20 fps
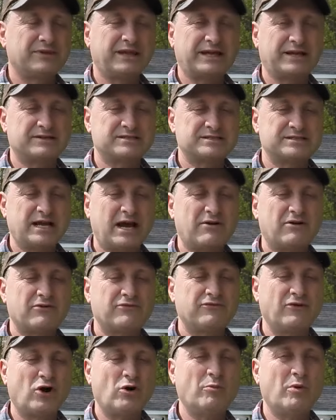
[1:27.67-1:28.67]
like a
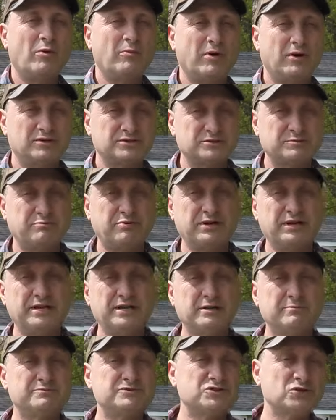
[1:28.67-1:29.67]
styrofoam almost, but
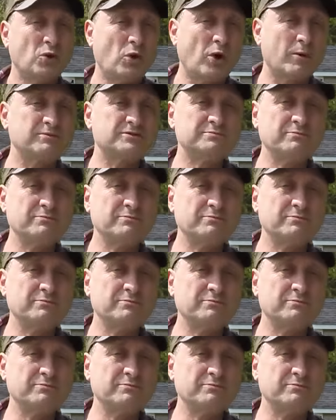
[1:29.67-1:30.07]
it absorbs